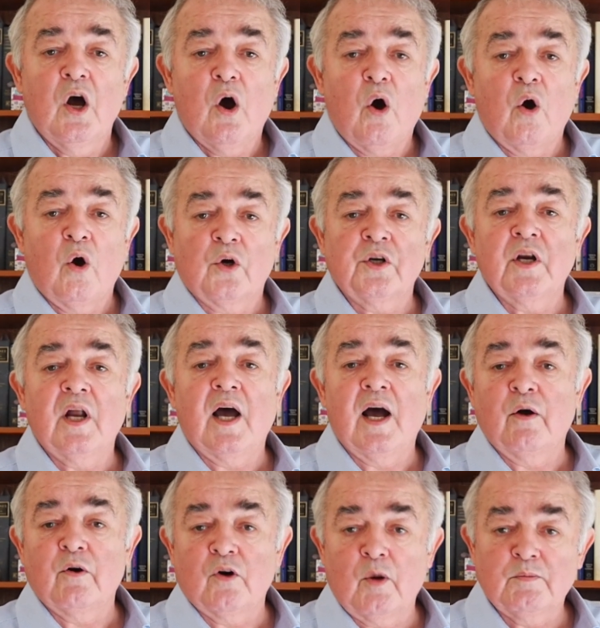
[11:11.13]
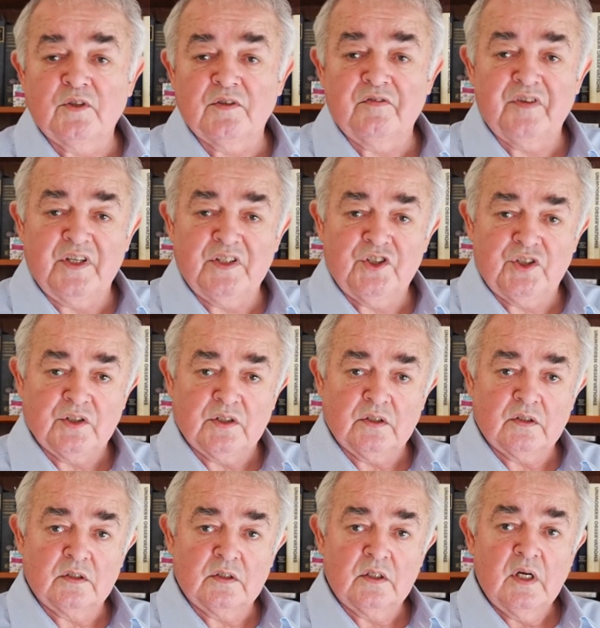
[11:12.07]
on our
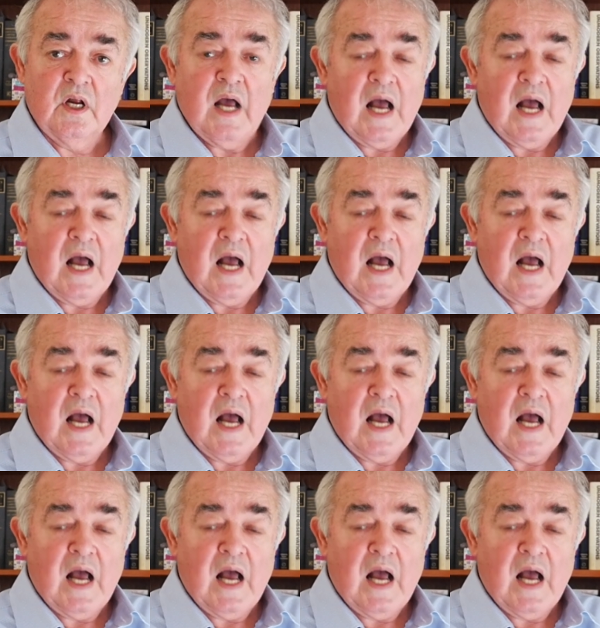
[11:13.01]
observations